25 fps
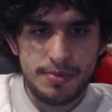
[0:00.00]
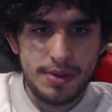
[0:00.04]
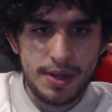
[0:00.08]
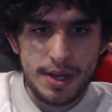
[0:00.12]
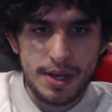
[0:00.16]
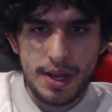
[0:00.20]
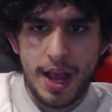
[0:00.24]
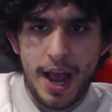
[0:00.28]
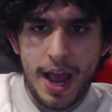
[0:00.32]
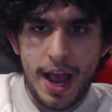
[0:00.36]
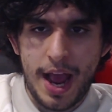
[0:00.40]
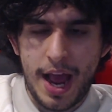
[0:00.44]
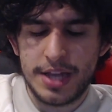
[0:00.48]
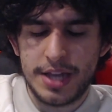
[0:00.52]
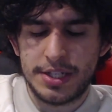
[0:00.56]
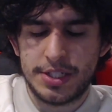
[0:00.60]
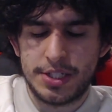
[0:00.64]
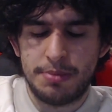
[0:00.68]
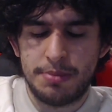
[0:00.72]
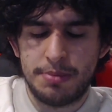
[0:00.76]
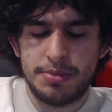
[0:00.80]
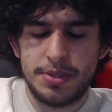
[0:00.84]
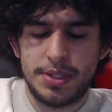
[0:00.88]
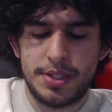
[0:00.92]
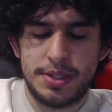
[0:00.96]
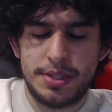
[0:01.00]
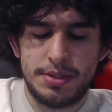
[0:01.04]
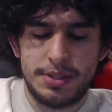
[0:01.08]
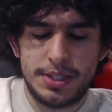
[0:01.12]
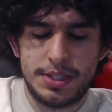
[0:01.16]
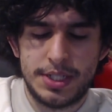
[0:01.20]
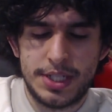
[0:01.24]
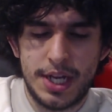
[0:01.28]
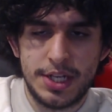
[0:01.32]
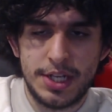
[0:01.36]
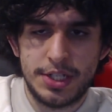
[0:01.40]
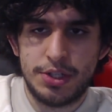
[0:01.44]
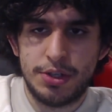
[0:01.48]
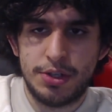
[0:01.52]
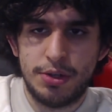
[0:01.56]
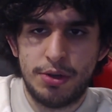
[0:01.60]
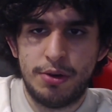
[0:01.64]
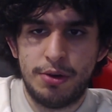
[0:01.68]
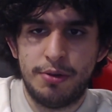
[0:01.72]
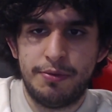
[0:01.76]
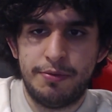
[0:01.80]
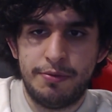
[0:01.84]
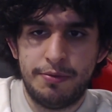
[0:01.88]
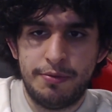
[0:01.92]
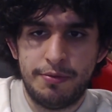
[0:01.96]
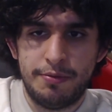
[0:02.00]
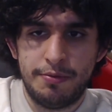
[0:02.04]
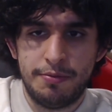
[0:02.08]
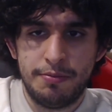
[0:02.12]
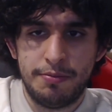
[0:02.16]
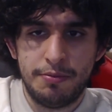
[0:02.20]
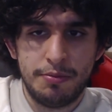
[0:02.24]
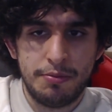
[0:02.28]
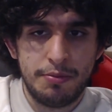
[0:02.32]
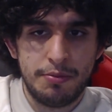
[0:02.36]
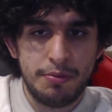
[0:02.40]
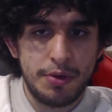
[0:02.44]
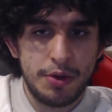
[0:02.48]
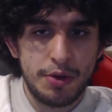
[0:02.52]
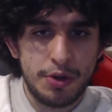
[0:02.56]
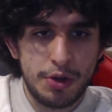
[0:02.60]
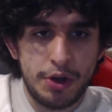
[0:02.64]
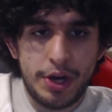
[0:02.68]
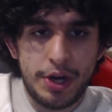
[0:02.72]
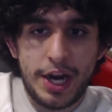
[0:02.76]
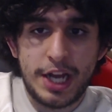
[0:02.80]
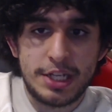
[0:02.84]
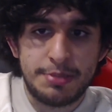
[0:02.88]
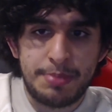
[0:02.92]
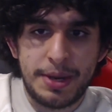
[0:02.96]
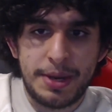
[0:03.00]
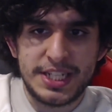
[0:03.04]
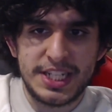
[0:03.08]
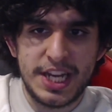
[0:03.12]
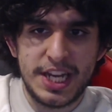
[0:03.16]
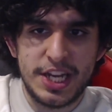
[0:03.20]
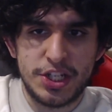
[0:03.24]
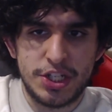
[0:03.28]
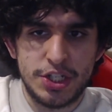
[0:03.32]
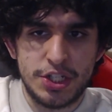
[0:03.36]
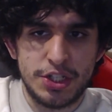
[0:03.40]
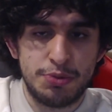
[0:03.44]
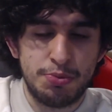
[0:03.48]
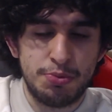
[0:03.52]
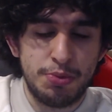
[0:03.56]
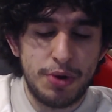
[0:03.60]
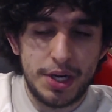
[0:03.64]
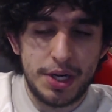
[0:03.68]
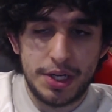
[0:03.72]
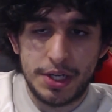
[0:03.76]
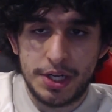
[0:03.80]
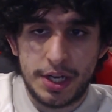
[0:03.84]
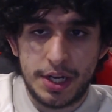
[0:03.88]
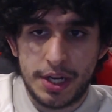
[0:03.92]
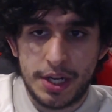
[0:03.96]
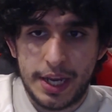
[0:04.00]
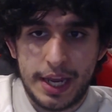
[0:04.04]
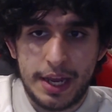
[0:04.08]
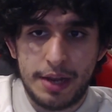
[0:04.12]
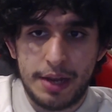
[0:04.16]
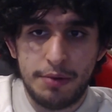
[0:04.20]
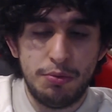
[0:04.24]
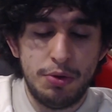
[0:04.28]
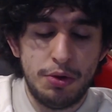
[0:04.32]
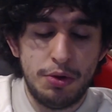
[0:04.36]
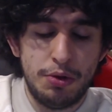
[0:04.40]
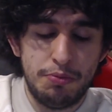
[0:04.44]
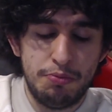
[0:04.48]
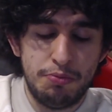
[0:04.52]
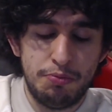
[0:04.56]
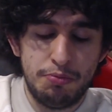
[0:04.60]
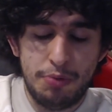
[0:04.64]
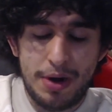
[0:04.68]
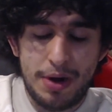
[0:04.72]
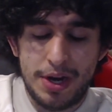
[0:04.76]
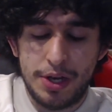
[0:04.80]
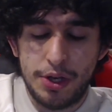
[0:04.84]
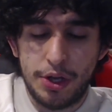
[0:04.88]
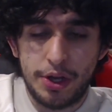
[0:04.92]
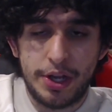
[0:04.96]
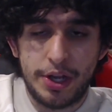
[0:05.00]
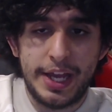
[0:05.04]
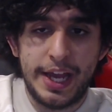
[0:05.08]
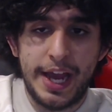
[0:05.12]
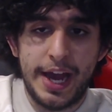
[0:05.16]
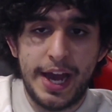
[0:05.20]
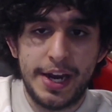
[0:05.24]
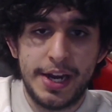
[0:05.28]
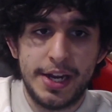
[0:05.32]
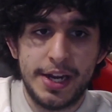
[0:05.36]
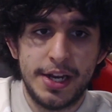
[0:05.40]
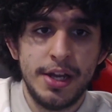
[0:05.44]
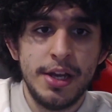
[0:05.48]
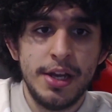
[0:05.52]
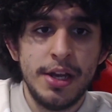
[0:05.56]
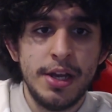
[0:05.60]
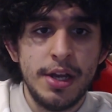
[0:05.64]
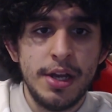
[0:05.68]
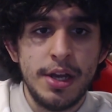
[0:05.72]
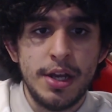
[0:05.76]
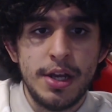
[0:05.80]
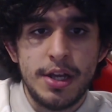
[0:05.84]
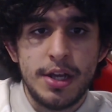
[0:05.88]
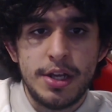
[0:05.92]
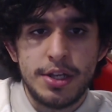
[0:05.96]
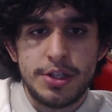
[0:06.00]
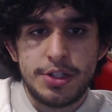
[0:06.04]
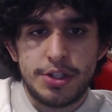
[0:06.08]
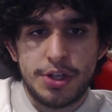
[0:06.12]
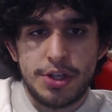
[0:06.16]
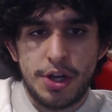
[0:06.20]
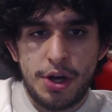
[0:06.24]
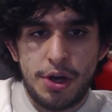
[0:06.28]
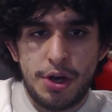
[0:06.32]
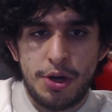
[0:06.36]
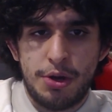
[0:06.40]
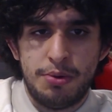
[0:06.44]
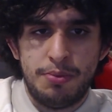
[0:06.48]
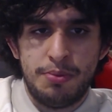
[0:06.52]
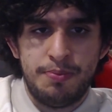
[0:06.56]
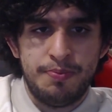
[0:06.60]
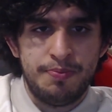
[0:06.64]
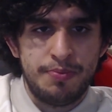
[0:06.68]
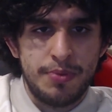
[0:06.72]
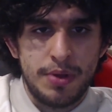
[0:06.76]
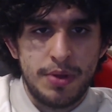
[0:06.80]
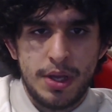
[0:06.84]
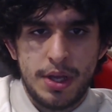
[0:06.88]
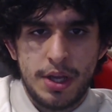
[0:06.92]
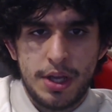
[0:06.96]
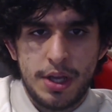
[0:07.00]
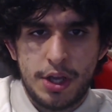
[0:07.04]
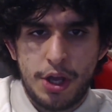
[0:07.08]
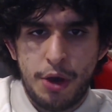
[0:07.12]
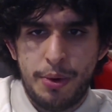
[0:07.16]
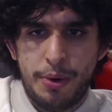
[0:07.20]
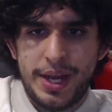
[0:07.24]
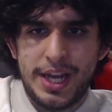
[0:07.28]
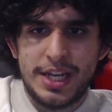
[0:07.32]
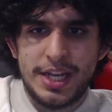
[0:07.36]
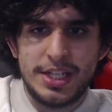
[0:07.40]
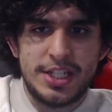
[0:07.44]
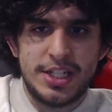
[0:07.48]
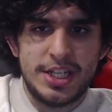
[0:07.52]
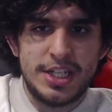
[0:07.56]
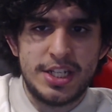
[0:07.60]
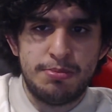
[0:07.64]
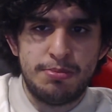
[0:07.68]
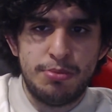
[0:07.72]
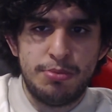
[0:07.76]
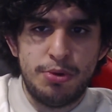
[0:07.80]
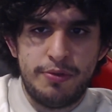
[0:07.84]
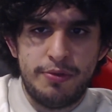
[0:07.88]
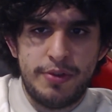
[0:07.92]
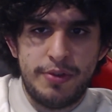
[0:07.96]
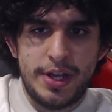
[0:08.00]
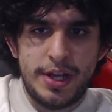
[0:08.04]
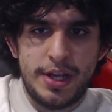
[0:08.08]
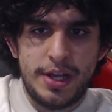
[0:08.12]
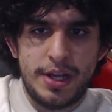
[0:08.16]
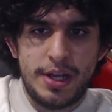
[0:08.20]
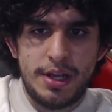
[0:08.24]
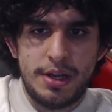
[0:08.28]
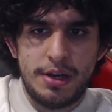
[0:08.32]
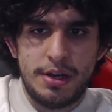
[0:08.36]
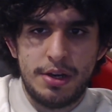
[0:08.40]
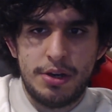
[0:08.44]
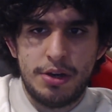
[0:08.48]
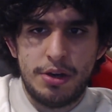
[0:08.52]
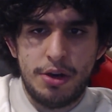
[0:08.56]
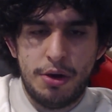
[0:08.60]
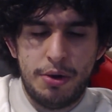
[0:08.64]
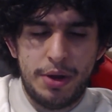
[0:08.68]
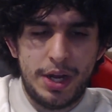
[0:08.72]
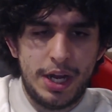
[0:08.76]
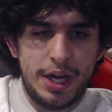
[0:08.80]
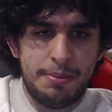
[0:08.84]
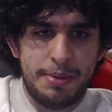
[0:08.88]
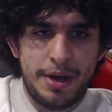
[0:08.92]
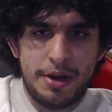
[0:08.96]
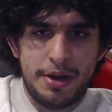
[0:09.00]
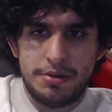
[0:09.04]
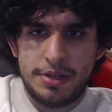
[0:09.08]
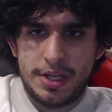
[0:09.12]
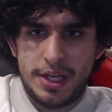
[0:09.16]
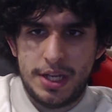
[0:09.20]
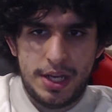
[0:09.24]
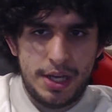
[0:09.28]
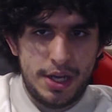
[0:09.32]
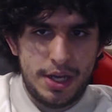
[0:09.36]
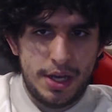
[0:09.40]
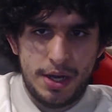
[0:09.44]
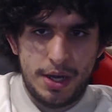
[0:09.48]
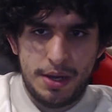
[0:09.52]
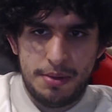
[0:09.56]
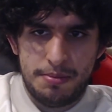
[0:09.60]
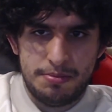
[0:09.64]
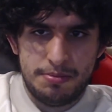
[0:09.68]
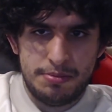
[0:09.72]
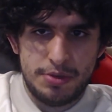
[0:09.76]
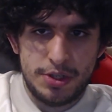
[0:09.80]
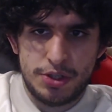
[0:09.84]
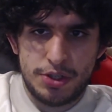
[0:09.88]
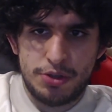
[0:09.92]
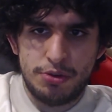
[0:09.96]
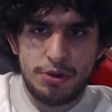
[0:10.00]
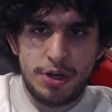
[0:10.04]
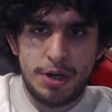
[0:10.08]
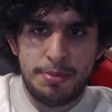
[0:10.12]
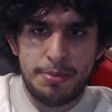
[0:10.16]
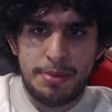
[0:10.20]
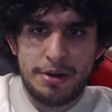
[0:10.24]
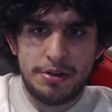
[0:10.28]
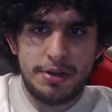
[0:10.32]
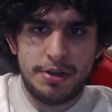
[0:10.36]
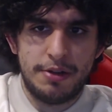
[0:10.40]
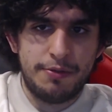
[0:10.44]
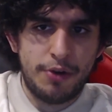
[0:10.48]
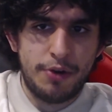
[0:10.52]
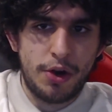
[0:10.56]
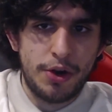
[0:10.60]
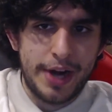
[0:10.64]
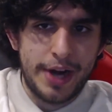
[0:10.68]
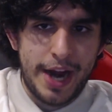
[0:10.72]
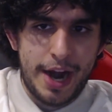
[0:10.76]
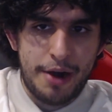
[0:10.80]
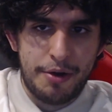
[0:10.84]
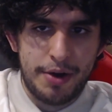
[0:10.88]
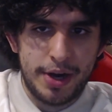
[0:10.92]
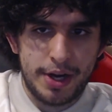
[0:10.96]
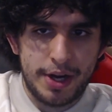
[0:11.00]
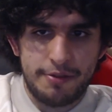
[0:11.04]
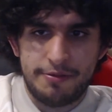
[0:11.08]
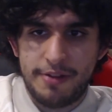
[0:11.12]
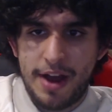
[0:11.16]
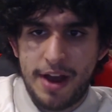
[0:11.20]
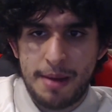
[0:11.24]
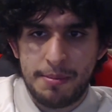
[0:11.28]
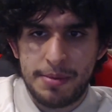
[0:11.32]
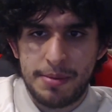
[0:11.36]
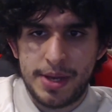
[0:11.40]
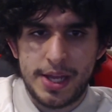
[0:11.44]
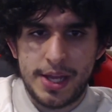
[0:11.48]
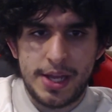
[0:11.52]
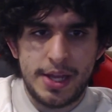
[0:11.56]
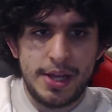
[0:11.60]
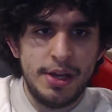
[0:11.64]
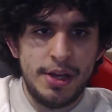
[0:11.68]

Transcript: have some sense of good expectations when looking at it. So going into this movie, knowing about the story about the Von Erich family